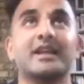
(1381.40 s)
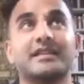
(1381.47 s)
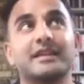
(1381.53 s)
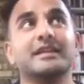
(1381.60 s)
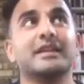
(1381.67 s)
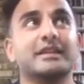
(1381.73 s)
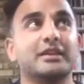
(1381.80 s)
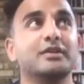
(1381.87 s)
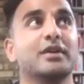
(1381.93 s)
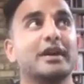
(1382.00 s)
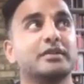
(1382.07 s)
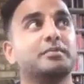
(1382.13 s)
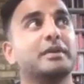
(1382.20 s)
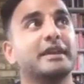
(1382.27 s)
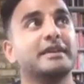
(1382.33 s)
nothing like the
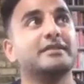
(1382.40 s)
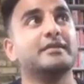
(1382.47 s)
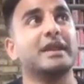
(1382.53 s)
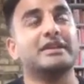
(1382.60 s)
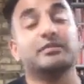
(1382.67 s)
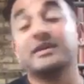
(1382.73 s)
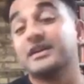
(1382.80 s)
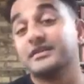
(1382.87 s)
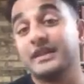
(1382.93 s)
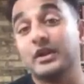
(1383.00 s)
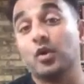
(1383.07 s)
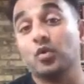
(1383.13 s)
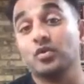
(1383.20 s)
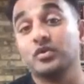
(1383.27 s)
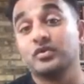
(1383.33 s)
U.S., but it's because
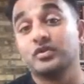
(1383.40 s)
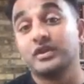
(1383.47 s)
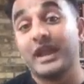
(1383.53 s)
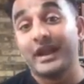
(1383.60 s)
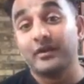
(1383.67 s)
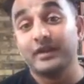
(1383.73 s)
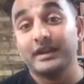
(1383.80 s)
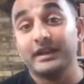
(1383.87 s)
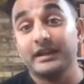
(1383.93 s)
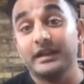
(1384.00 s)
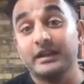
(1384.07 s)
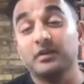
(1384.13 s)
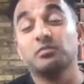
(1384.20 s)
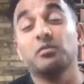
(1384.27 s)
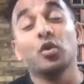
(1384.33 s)

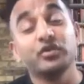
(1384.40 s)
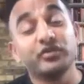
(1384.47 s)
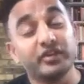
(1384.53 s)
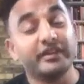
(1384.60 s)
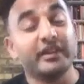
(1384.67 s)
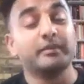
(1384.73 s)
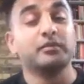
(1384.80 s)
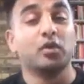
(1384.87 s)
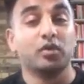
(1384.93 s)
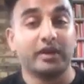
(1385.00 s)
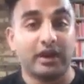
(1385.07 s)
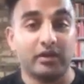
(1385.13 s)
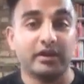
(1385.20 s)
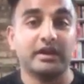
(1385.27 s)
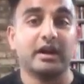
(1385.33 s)
most of them don't
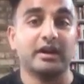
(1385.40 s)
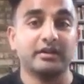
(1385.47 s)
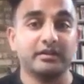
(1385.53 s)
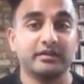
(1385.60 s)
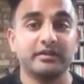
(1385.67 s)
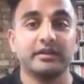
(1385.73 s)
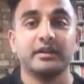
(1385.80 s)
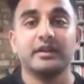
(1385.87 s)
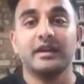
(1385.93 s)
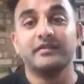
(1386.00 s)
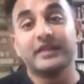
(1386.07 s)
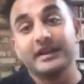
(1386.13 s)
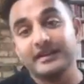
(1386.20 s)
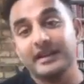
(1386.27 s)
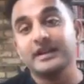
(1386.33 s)
carry guns. If
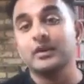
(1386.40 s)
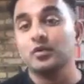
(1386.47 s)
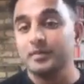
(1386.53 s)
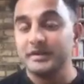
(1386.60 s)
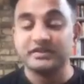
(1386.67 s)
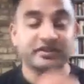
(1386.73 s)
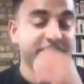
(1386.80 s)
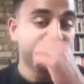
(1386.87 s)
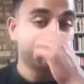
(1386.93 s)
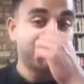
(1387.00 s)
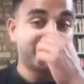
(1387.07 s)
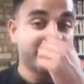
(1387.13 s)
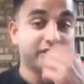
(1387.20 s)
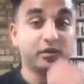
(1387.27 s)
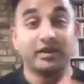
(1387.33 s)
they did, it would be just as
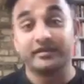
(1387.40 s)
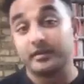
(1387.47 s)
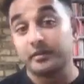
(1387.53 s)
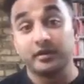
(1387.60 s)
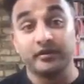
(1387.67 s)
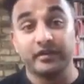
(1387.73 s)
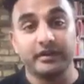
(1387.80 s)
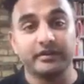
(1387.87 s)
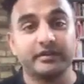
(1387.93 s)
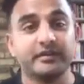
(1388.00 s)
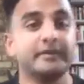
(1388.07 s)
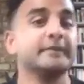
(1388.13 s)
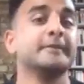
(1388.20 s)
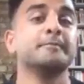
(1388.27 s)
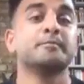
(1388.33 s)
bad as the U.S., I'm convinced.
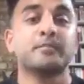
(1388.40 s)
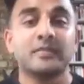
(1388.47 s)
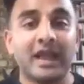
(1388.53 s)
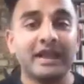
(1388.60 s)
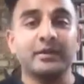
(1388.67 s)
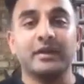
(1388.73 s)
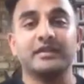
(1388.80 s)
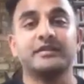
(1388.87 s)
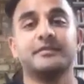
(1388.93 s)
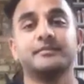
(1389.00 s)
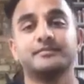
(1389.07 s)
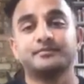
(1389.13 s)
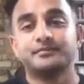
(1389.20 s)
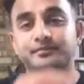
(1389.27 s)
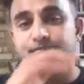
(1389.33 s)
Anyways,
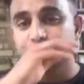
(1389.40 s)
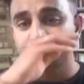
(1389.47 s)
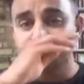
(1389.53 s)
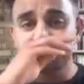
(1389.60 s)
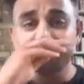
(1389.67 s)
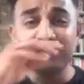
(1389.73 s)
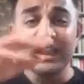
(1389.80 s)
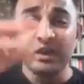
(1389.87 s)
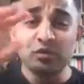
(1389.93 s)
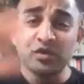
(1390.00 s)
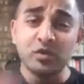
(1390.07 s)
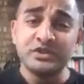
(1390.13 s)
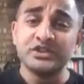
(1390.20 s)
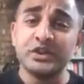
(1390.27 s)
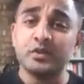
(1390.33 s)
it was
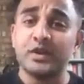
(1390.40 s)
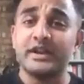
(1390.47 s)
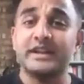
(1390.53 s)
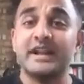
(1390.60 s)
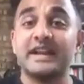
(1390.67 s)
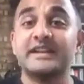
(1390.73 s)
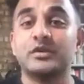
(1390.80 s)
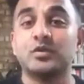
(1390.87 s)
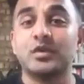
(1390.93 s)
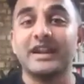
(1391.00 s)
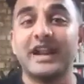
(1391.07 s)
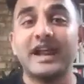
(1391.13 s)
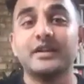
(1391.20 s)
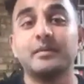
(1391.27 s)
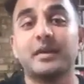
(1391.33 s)
originally created in
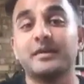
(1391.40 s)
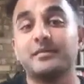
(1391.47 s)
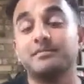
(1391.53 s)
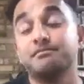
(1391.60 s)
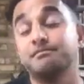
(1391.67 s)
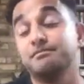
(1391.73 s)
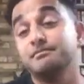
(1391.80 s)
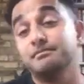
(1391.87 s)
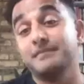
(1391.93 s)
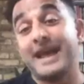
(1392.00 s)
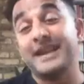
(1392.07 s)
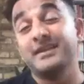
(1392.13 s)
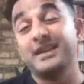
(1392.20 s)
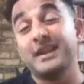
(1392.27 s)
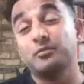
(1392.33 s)
1929 by a
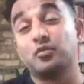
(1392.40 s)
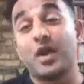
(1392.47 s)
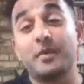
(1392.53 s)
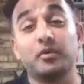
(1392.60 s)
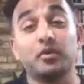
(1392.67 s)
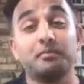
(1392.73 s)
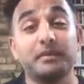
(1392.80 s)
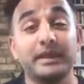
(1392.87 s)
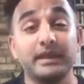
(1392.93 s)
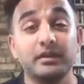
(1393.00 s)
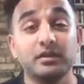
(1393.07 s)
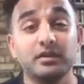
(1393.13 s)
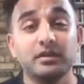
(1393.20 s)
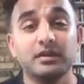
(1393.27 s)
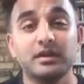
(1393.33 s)
man named Robert
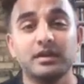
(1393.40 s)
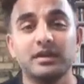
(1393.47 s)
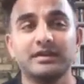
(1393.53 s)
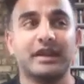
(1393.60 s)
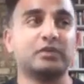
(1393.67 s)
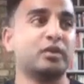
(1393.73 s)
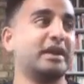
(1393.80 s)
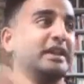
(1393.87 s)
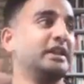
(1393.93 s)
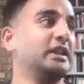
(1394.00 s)
Peel. That's why,